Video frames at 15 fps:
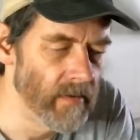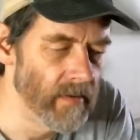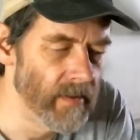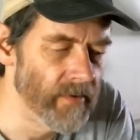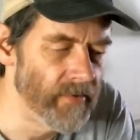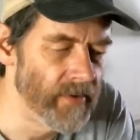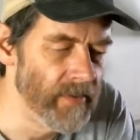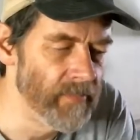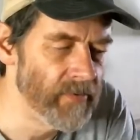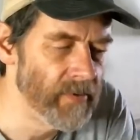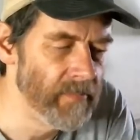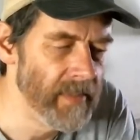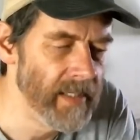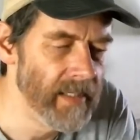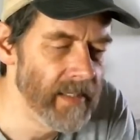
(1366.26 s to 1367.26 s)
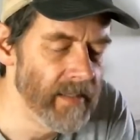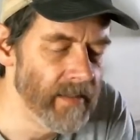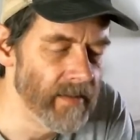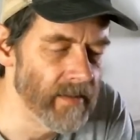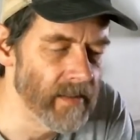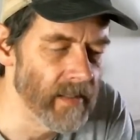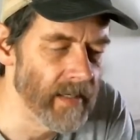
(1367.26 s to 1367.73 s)
It seems to me
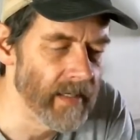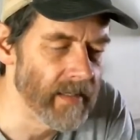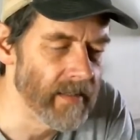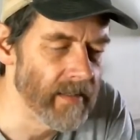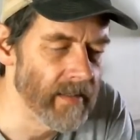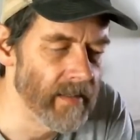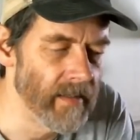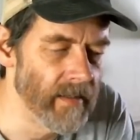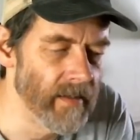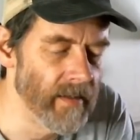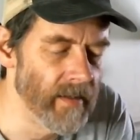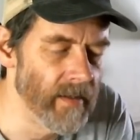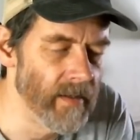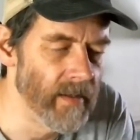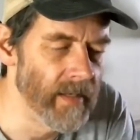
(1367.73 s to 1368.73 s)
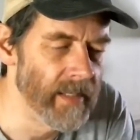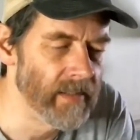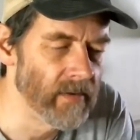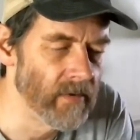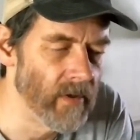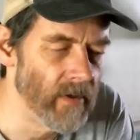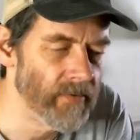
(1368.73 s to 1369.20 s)
like it
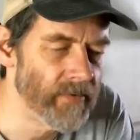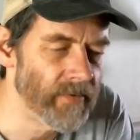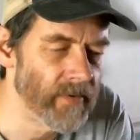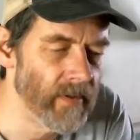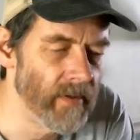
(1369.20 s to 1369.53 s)
lost